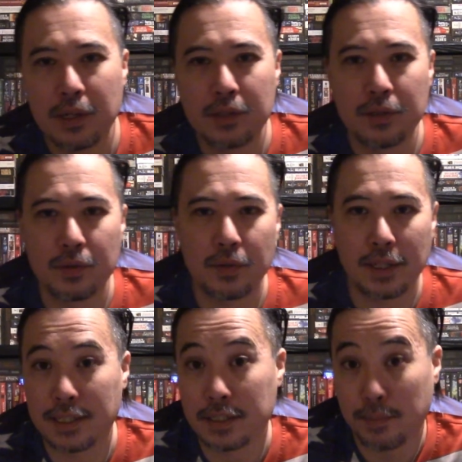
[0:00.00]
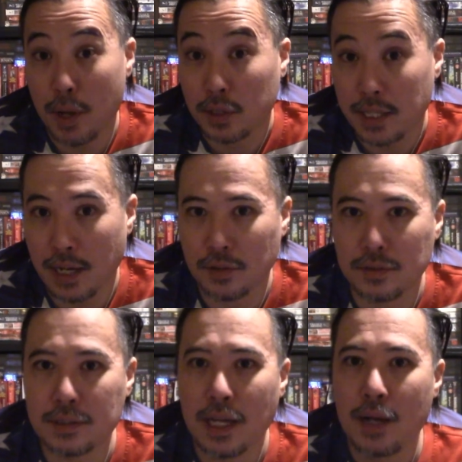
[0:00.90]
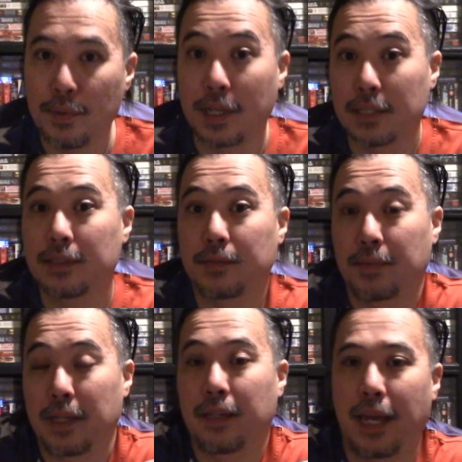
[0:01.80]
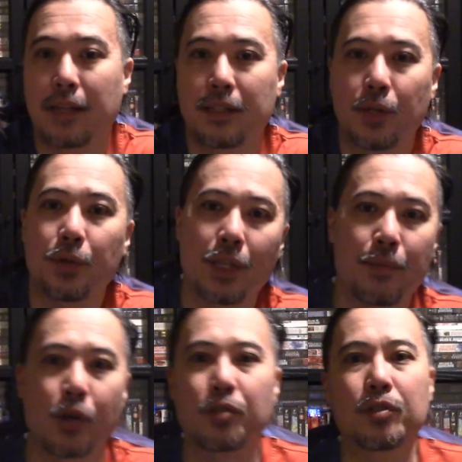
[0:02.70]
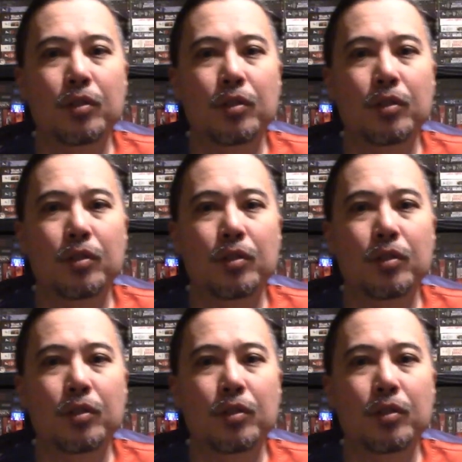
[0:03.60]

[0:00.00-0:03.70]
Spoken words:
autistic meltdowns because they can't deal with the emotions.